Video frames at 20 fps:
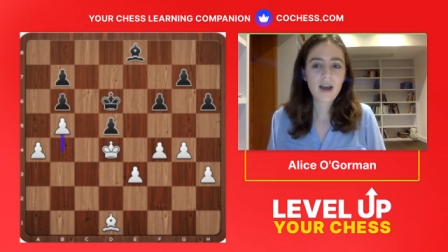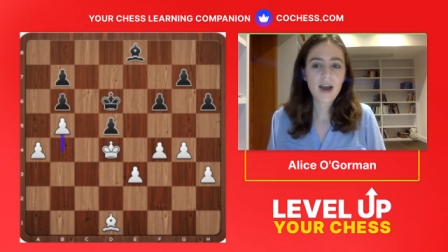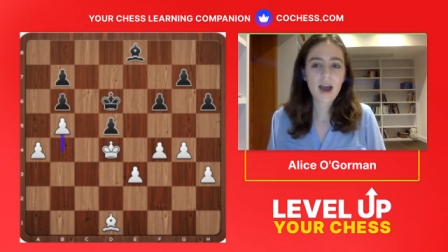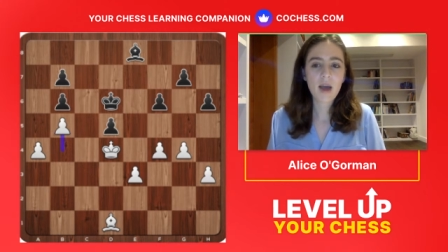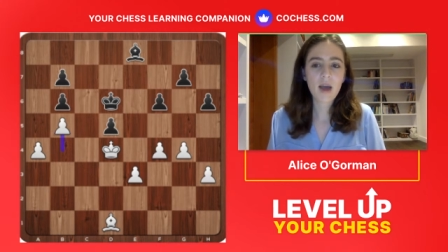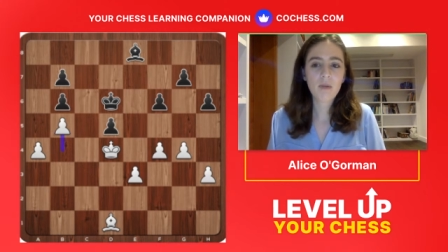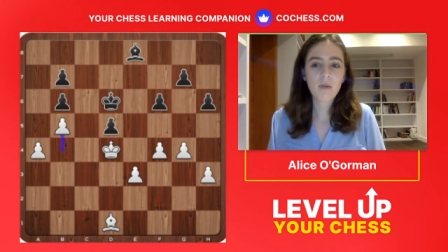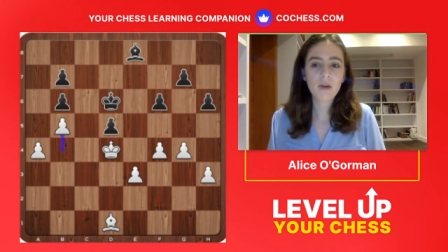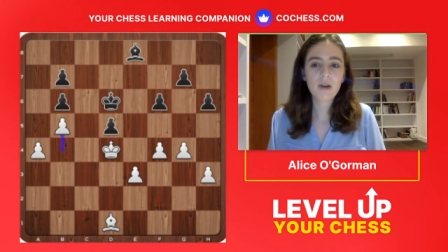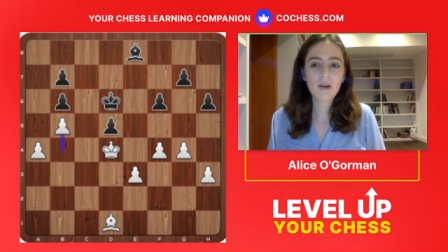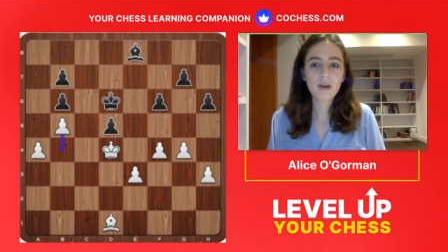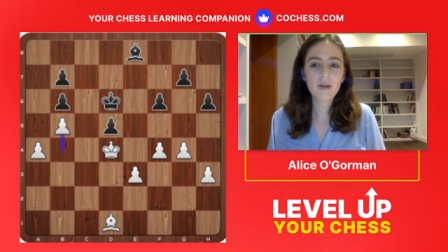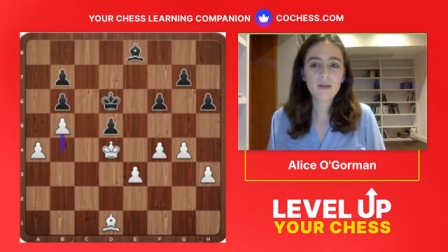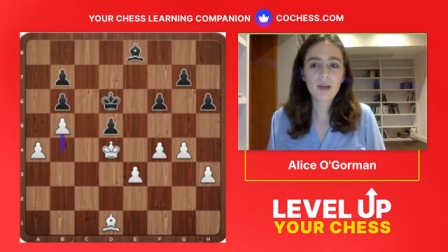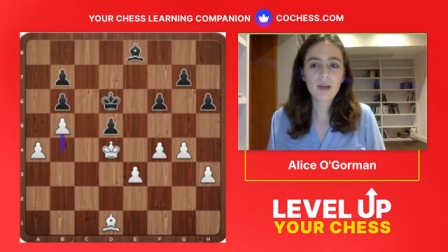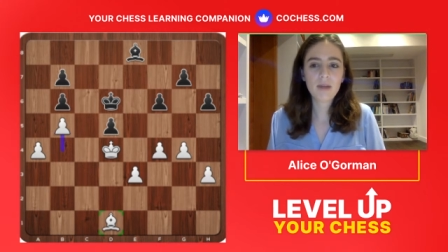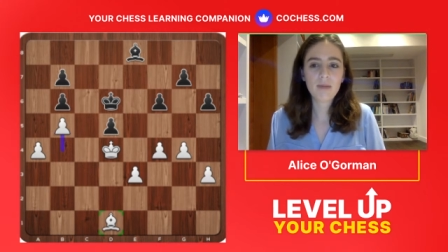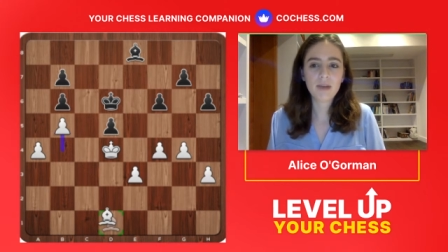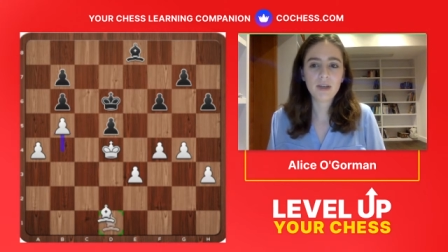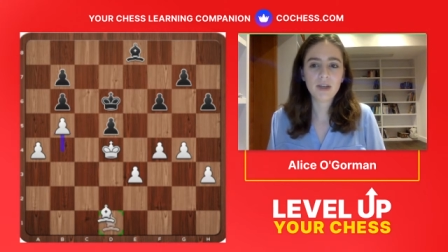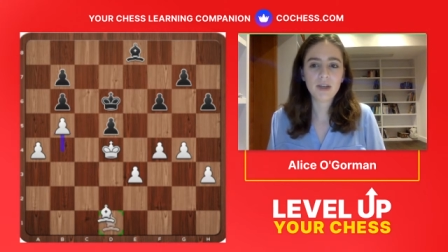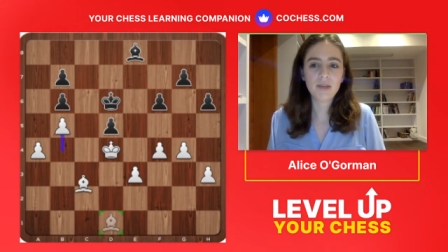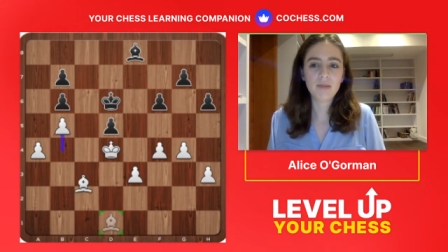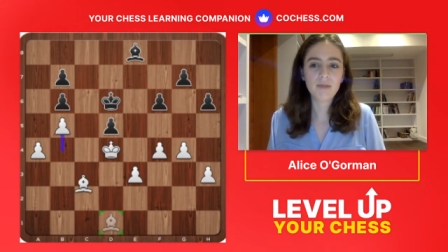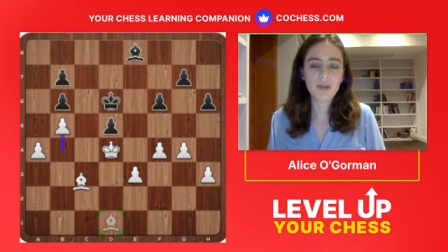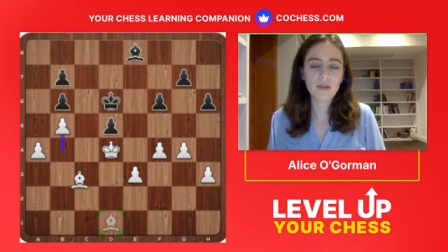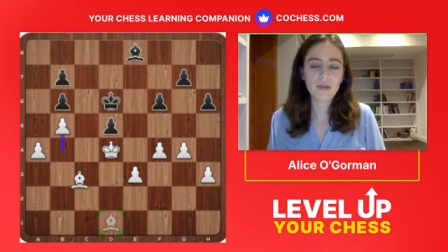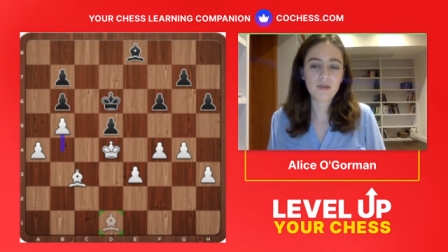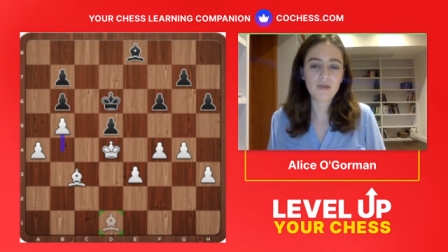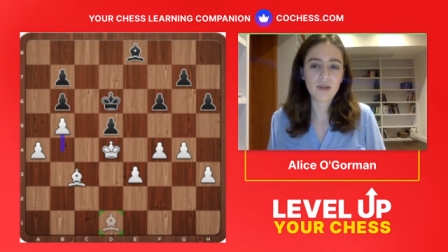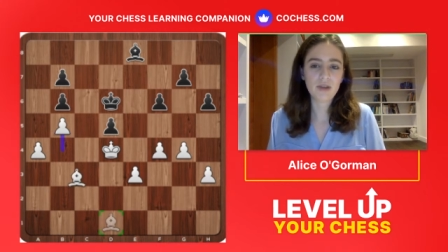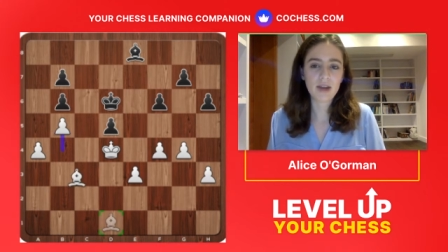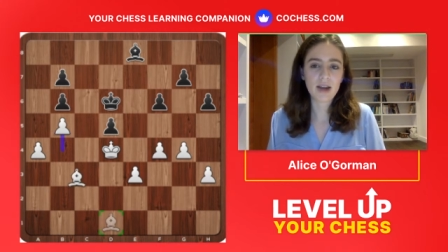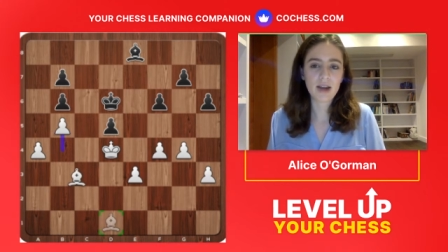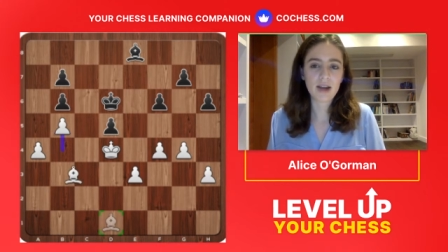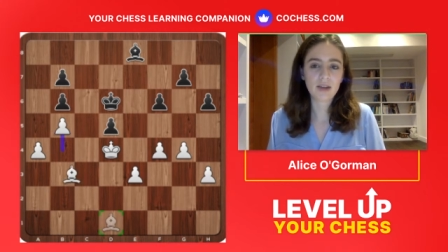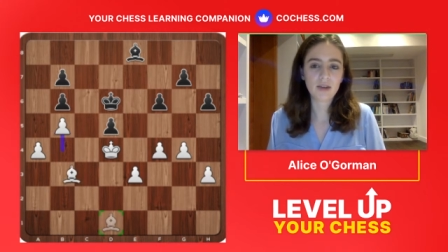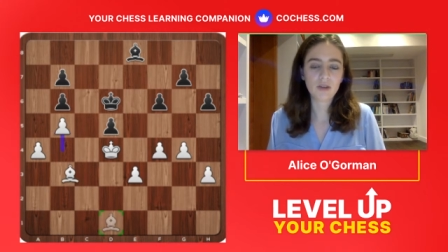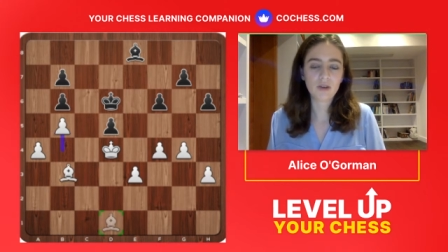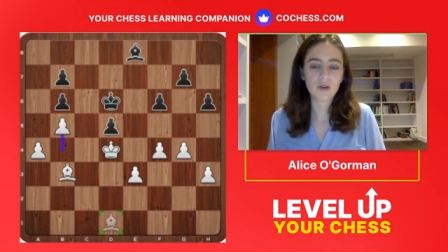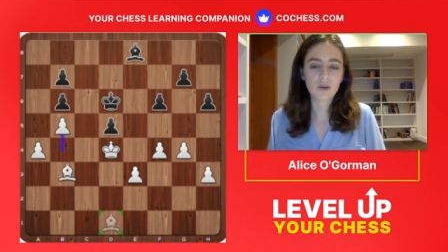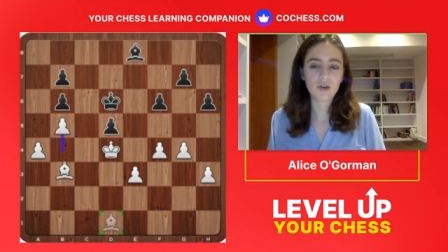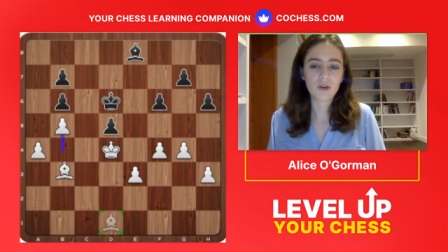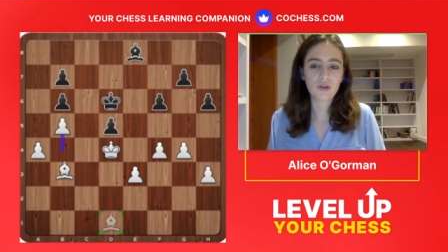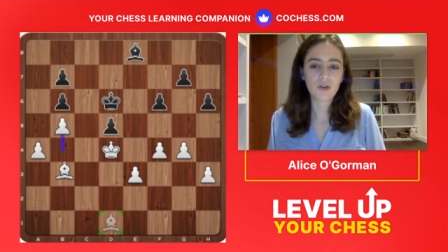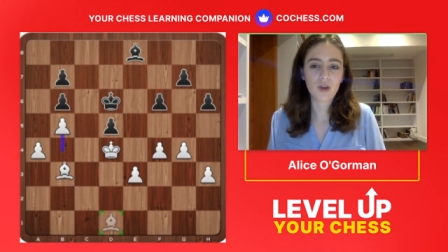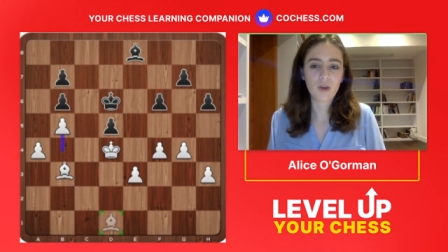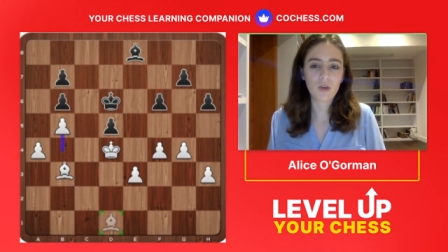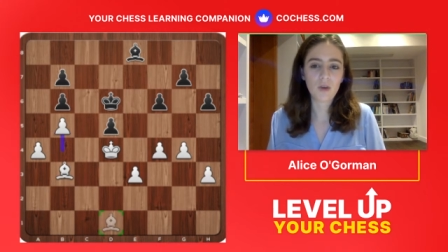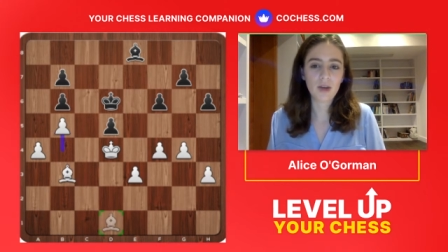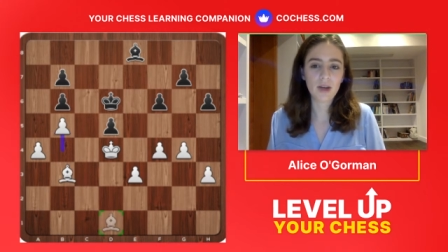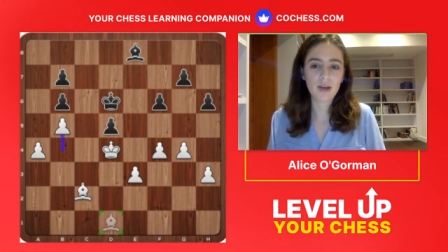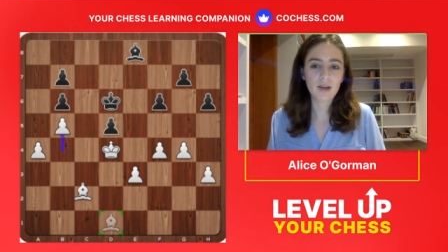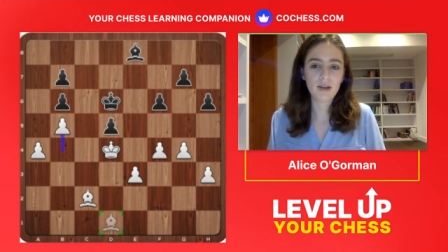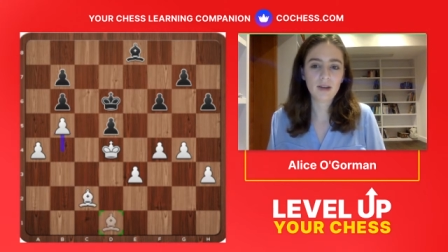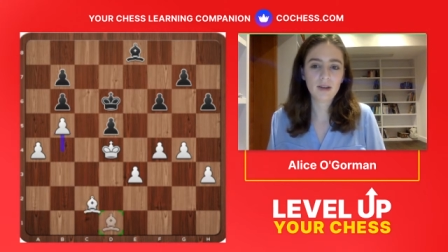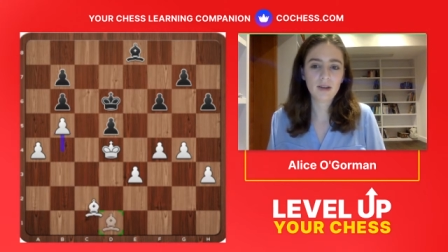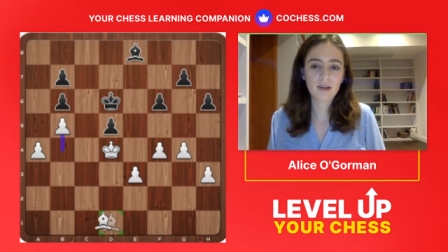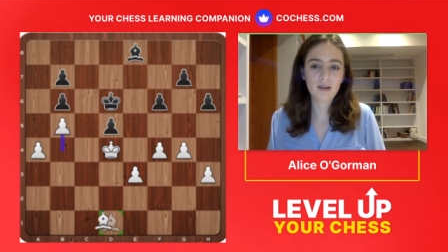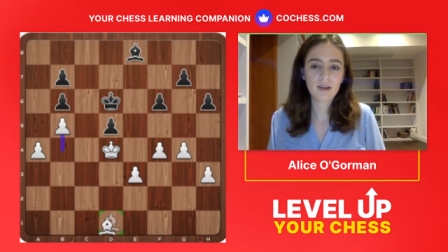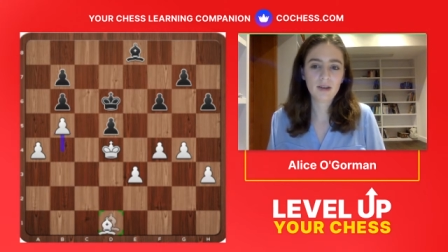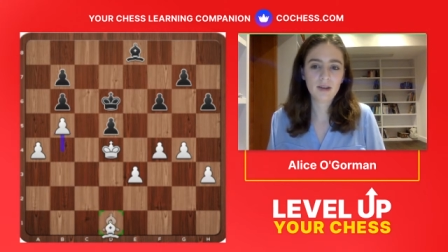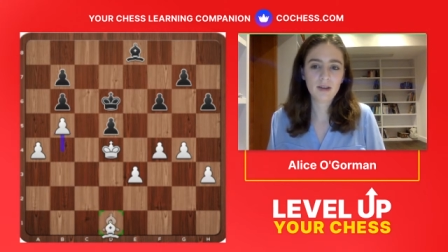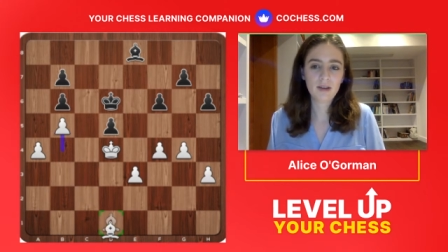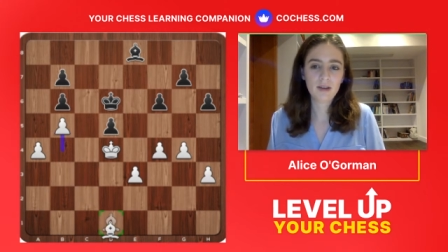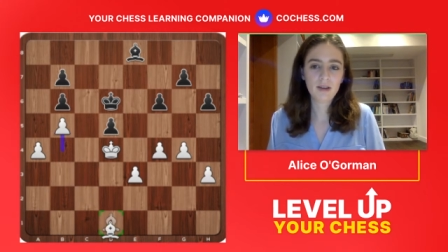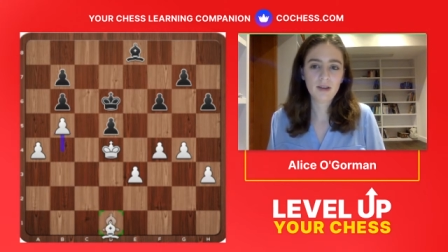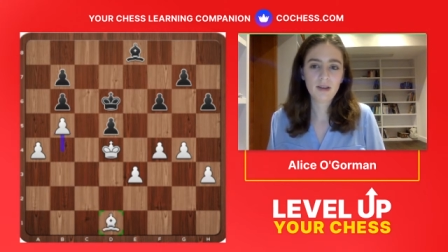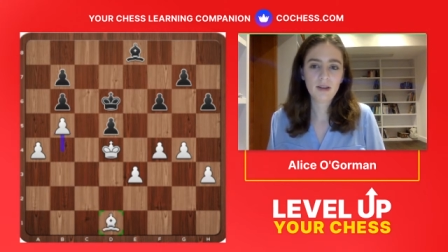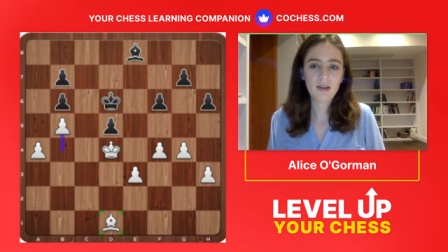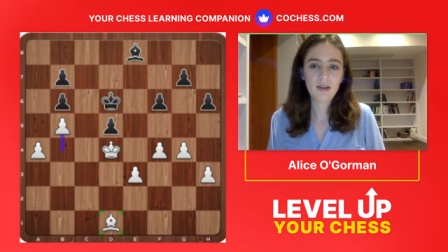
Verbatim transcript: and we're going to play bishop b3 next go to try win it.